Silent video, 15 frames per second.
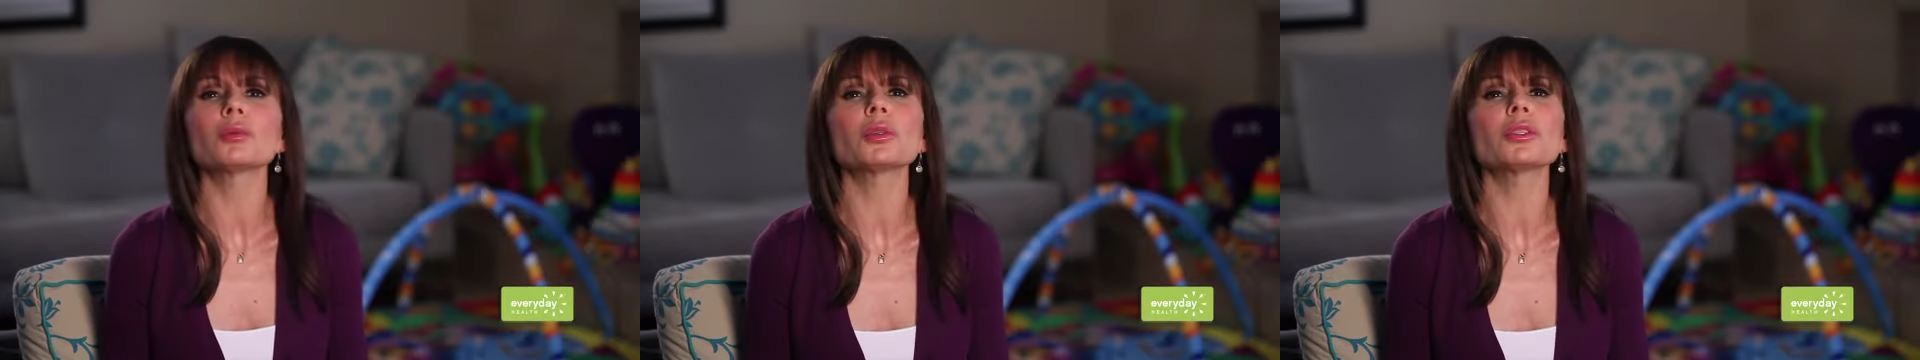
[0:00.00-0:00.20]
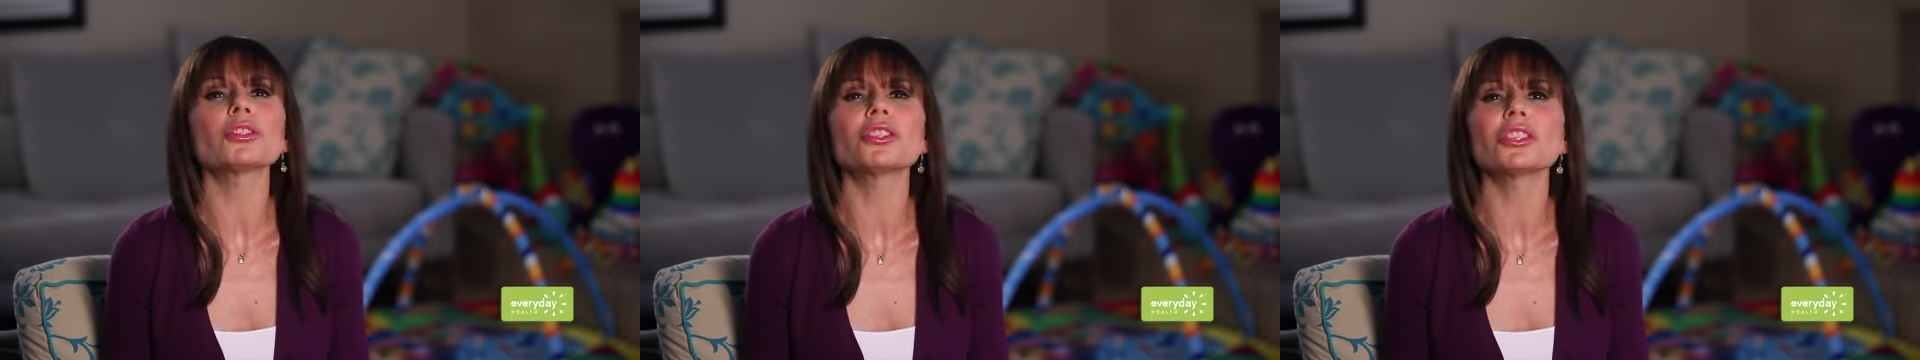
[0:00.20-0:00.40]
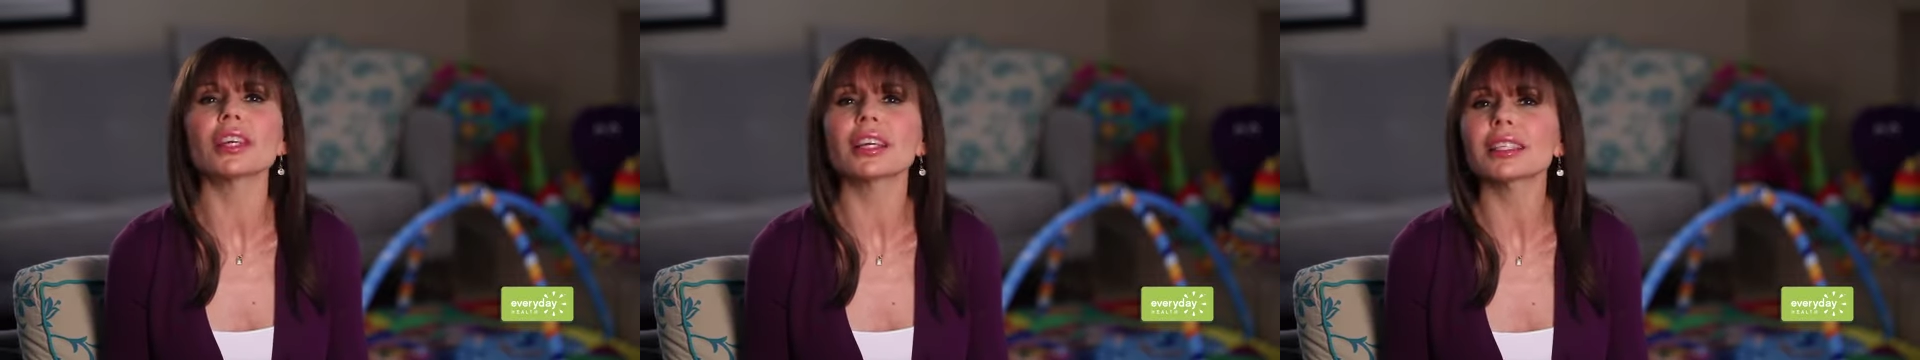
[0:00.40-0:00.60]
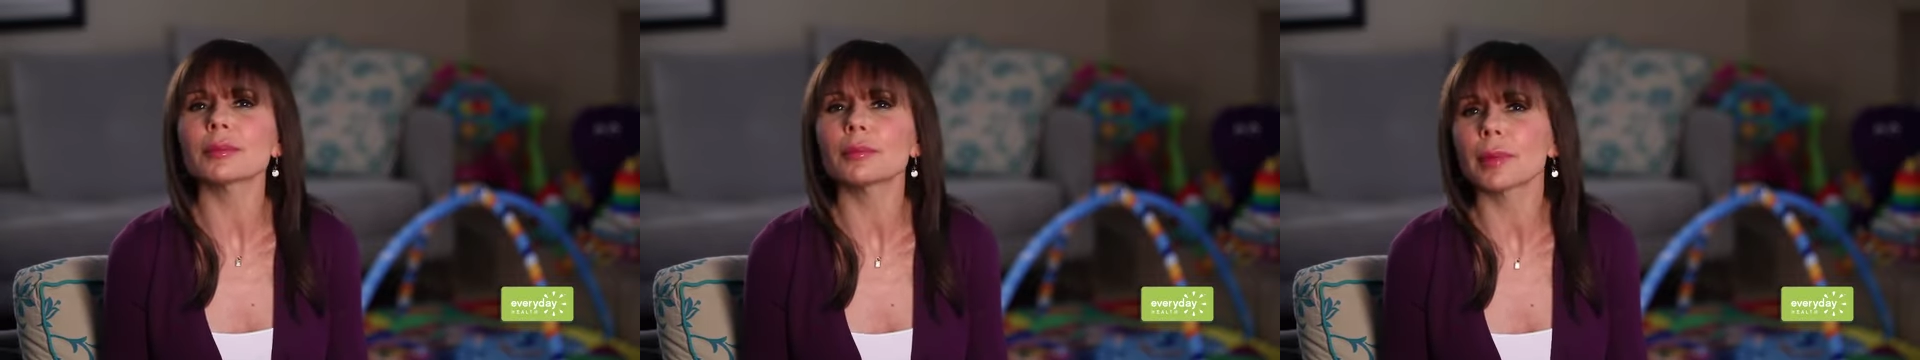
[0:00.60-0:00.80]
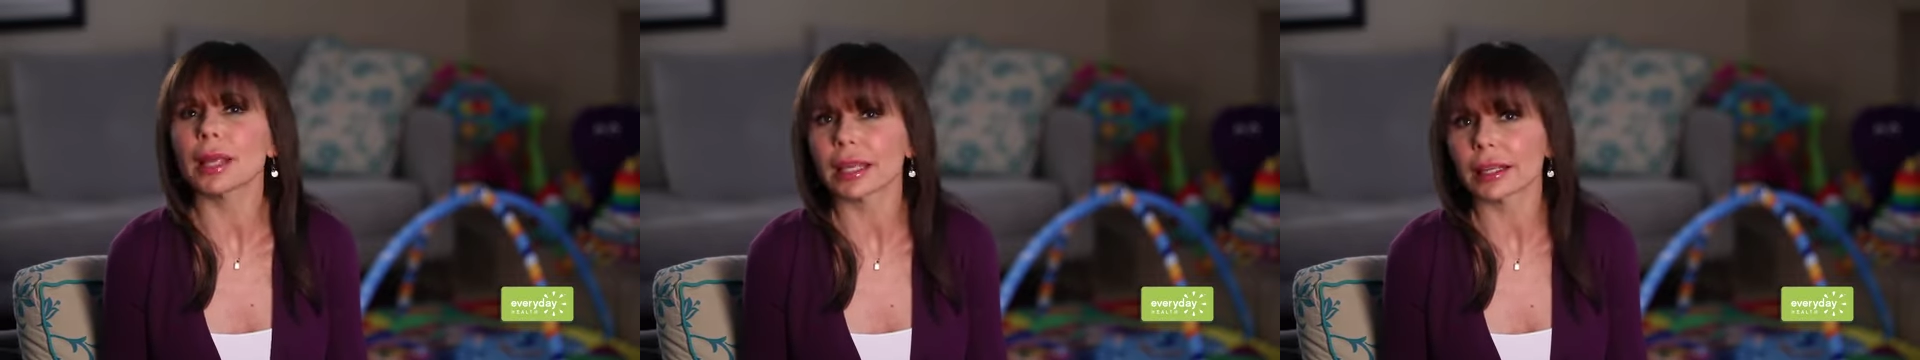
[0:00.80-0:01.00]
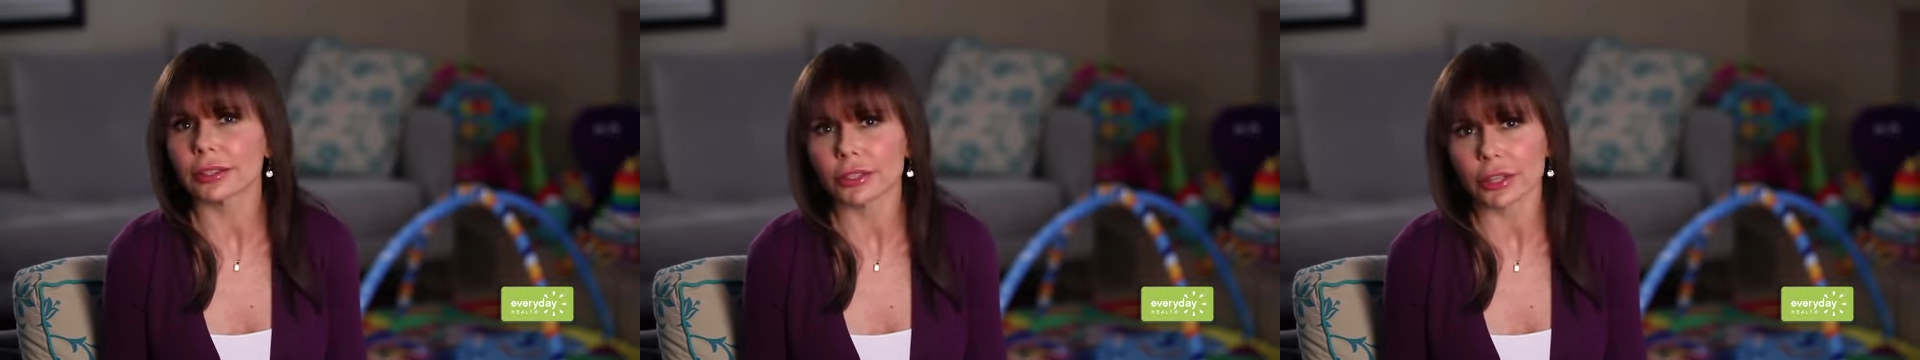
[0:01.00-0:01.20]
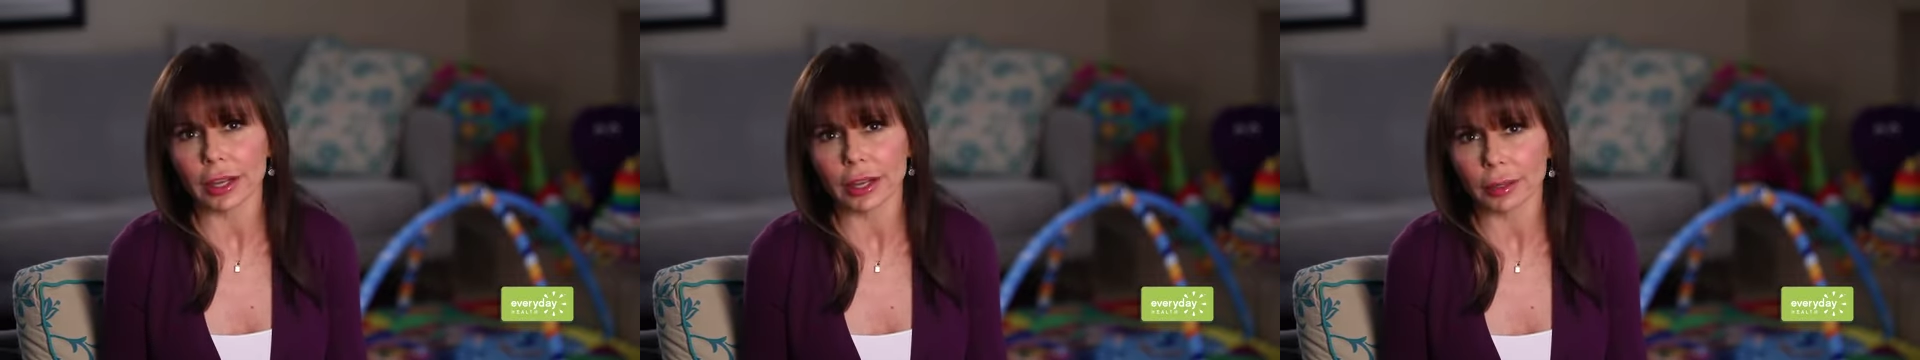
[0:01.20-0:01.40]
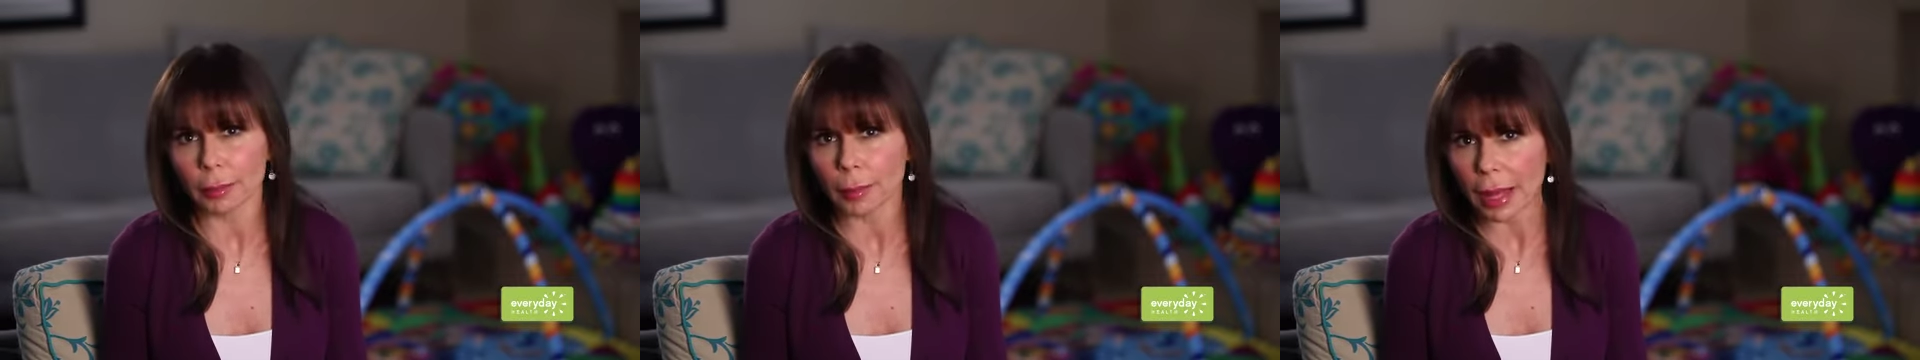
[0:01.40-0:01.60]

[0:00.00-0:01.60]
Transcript: will just make a child